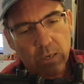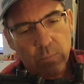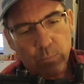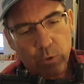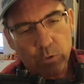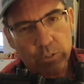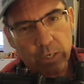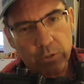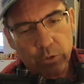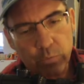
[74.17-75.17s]
burns
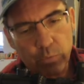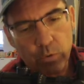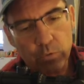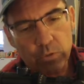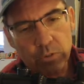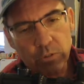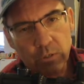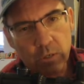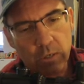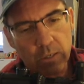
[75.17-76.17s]
out the throats
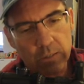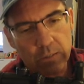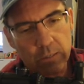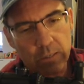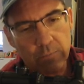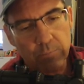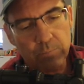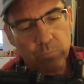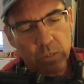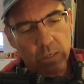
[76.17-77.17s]
on
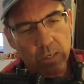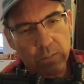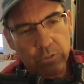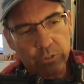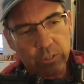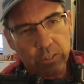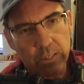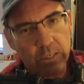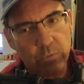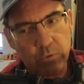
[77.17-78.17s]
guns. You can
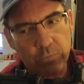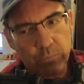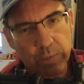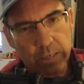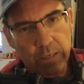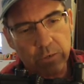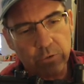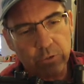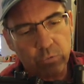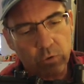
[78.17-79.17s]
get anywhere from 800
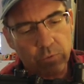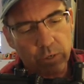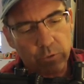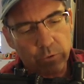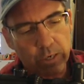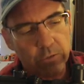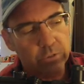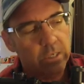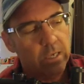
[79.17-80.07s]
to 1200 rounds.